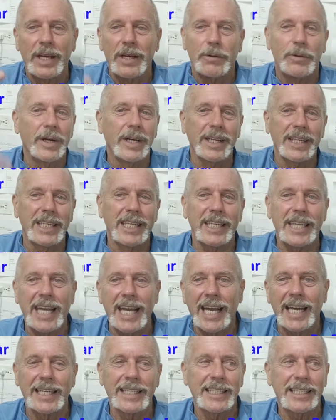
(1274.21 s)
Really, you
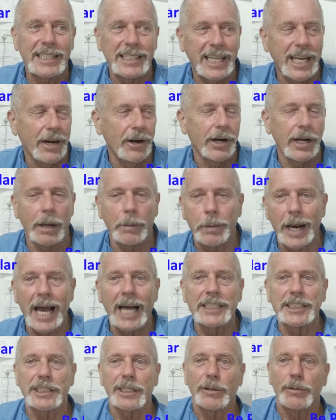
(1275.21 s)
can't carry a
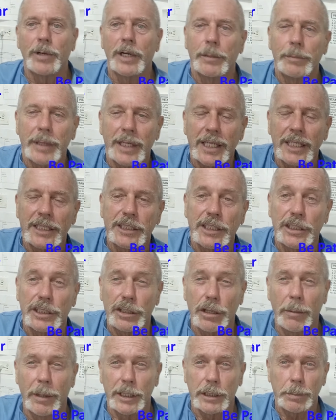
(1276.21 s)
plastic one because there's
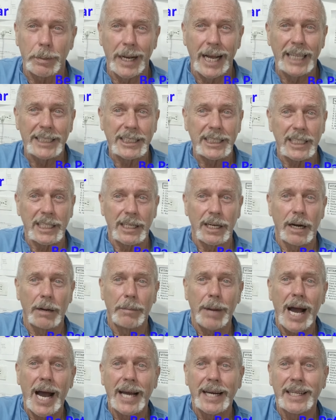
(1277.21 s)
so much plastic in our
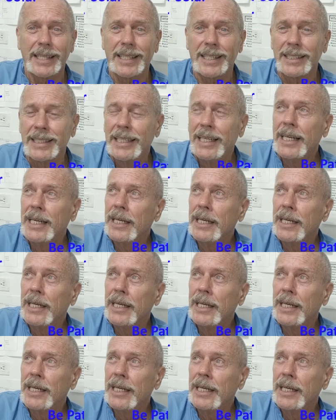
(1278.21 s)
body that